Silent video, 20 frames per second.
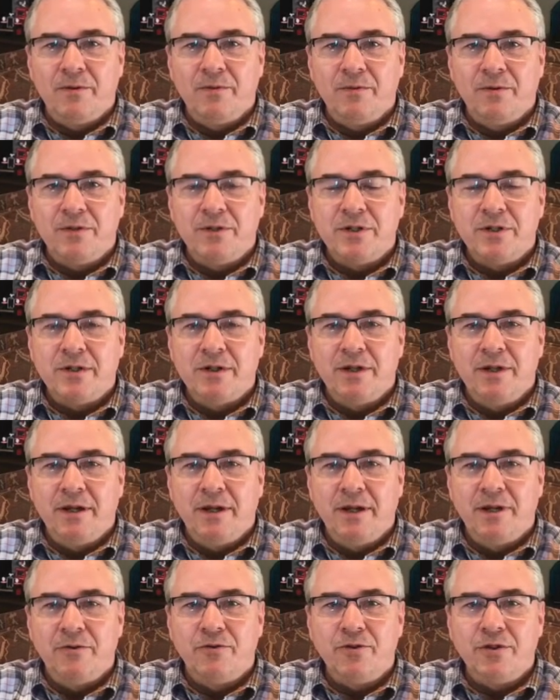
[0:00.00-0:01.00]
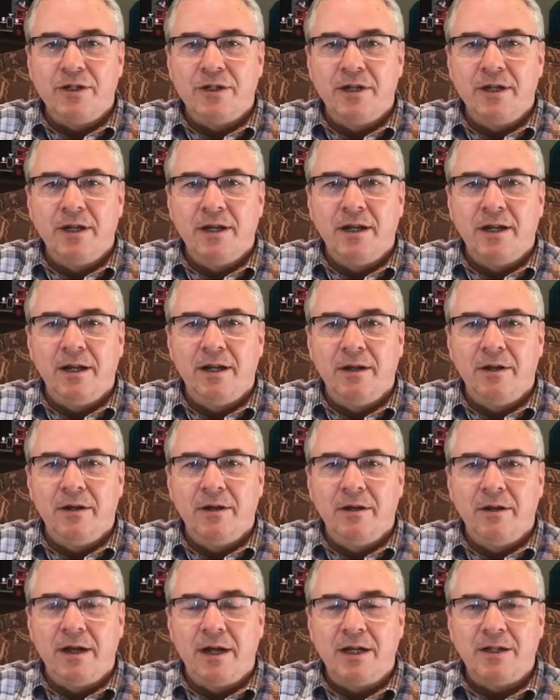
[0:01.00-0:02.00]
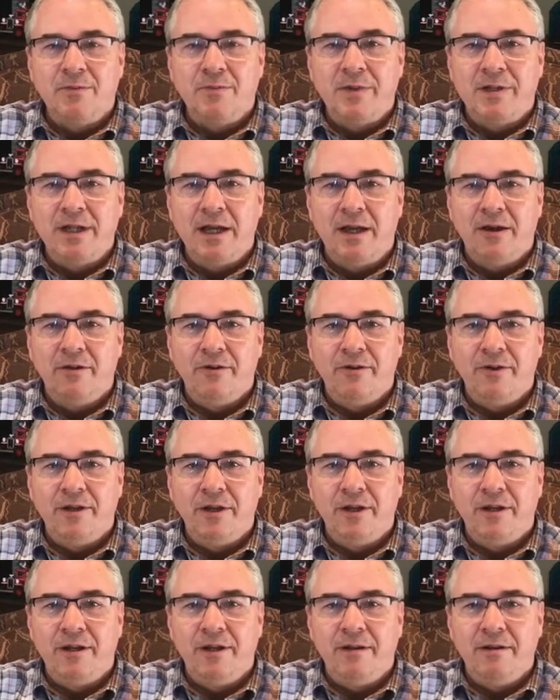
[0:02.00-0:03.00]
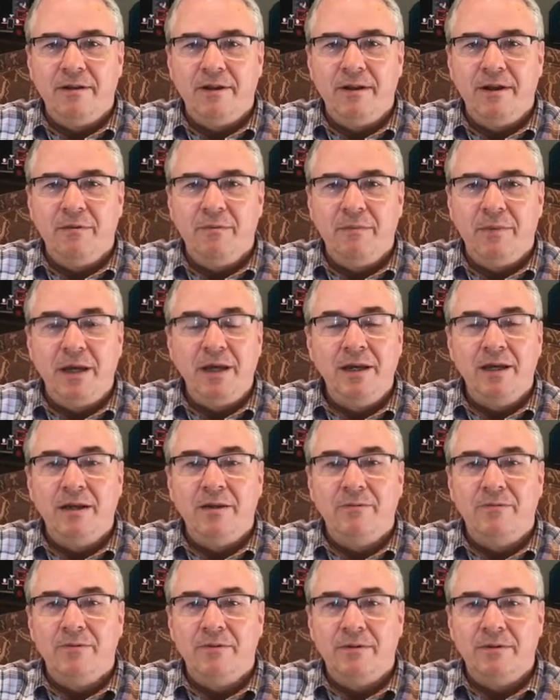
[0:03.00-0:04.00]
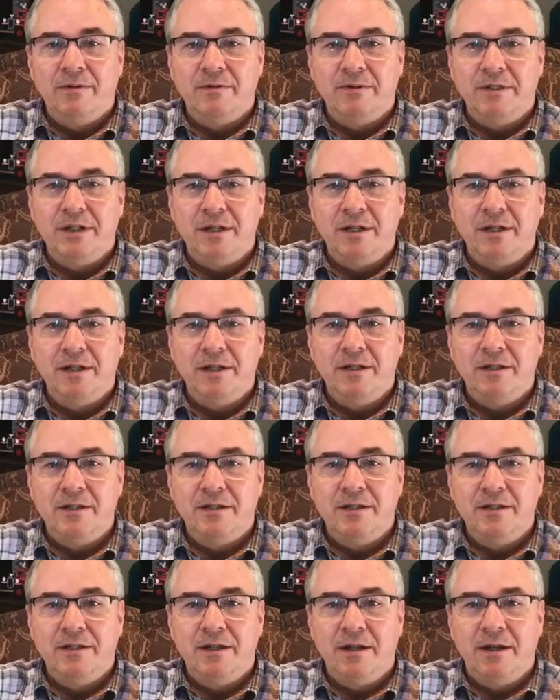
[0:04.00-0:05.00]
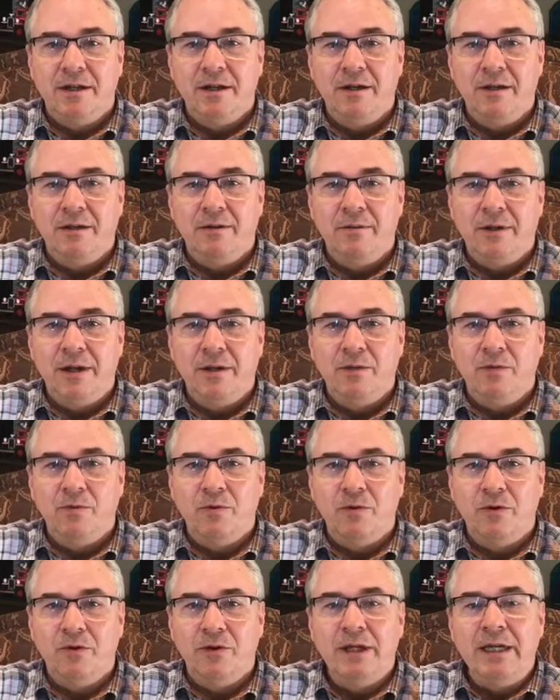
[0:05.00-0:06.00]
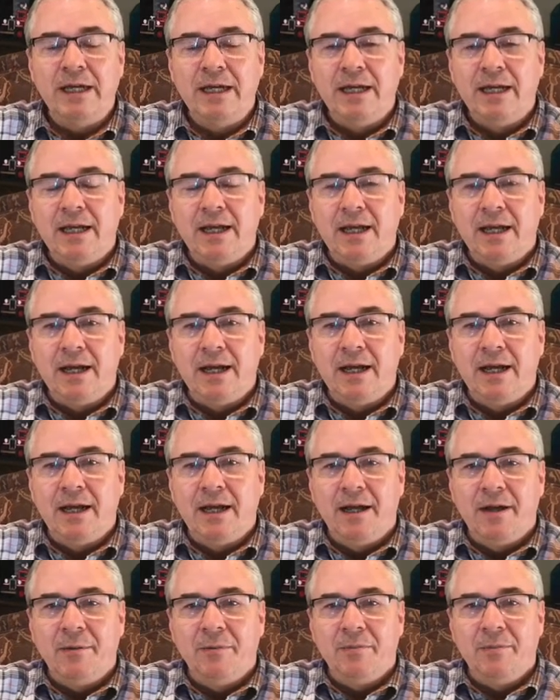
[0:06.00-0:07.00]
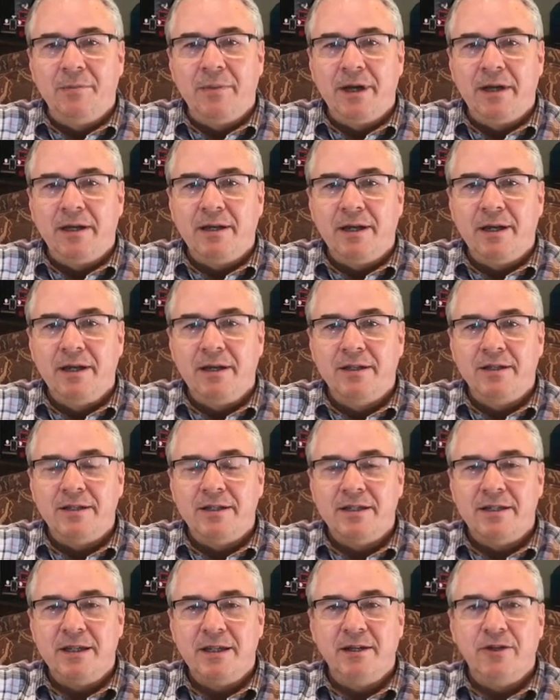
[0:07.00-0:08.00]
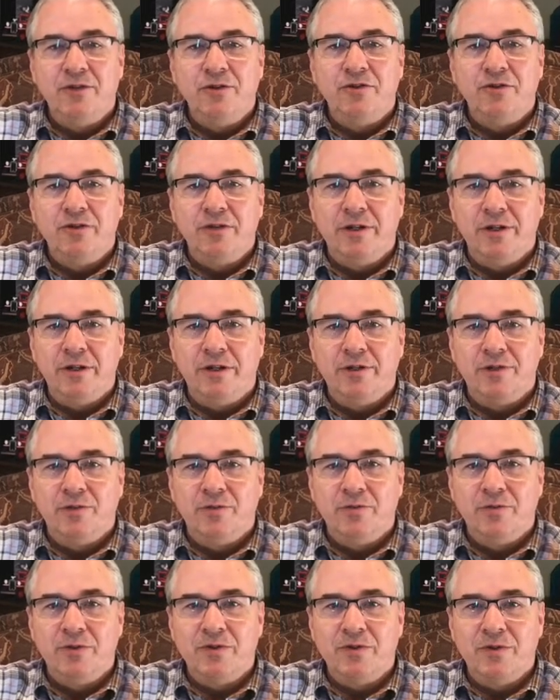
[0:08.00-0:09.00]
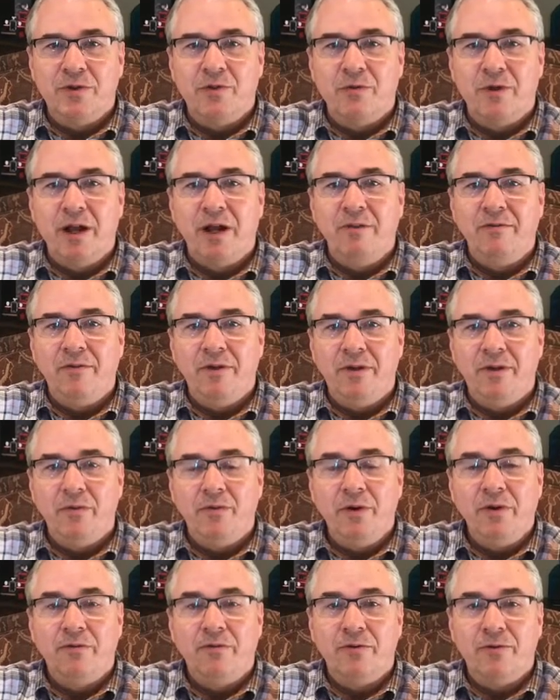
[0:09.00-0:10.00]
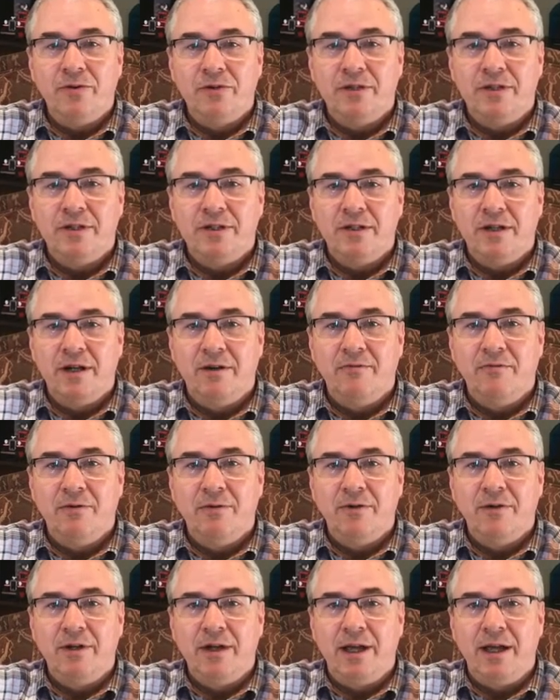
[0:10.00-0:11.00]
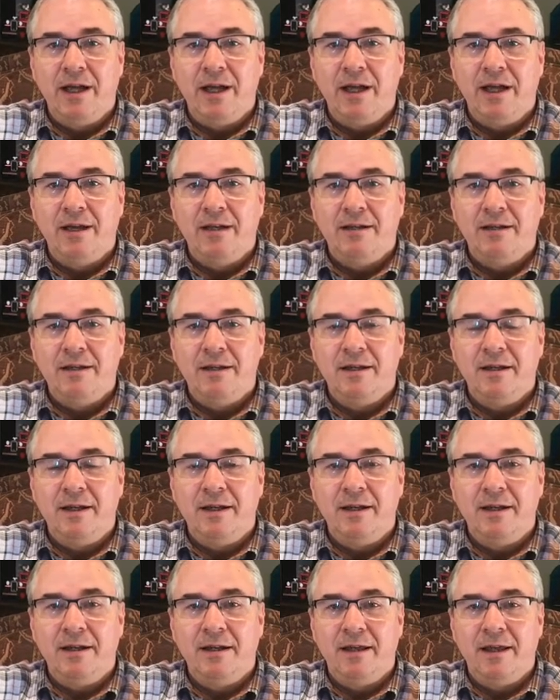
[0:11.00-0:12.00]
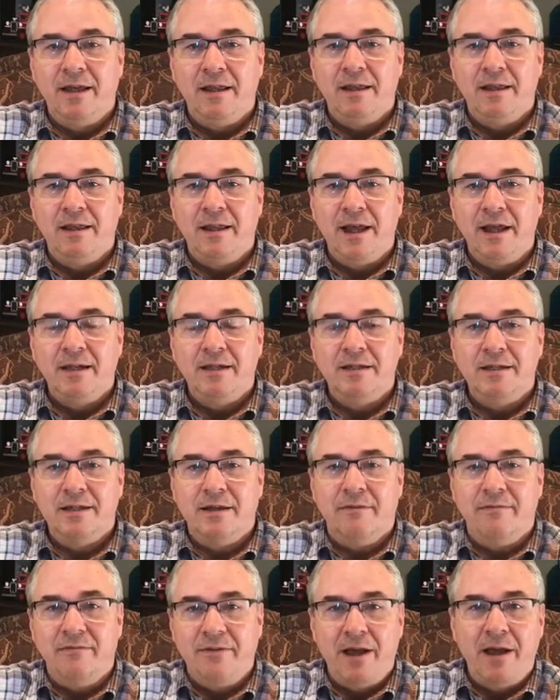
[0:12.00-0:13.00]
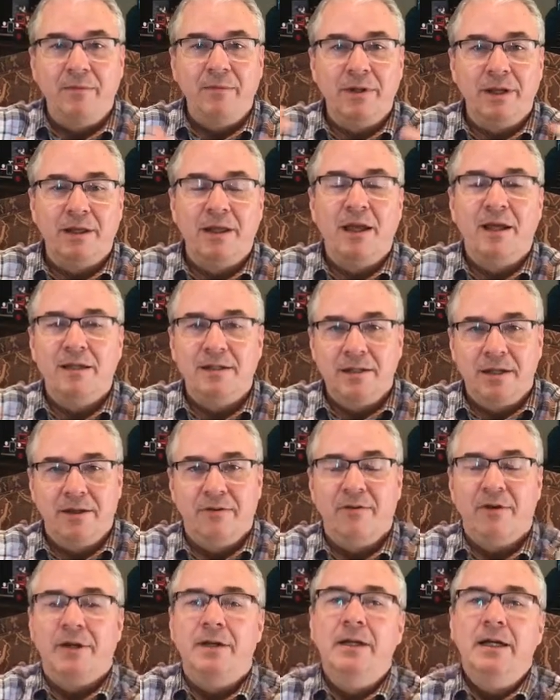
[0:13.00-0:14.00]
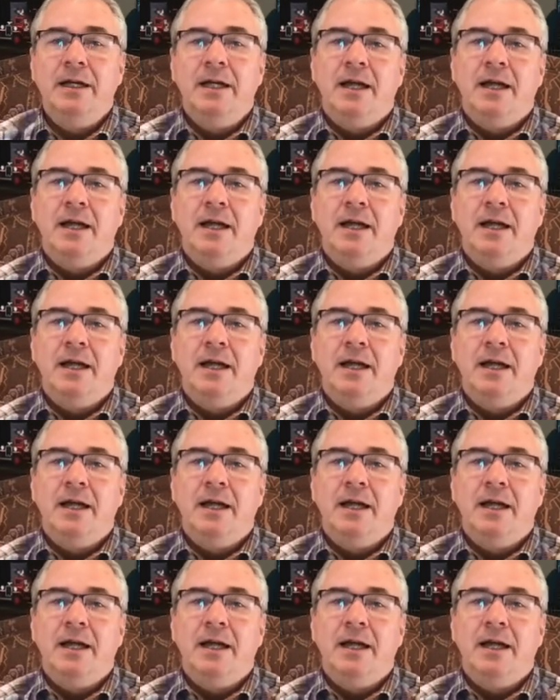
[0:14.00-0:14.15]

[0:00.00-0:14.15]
was interesting in hospitality in many different cities around the world. But his signature dish was a gravy that we first discovered at a family Thanksgiving.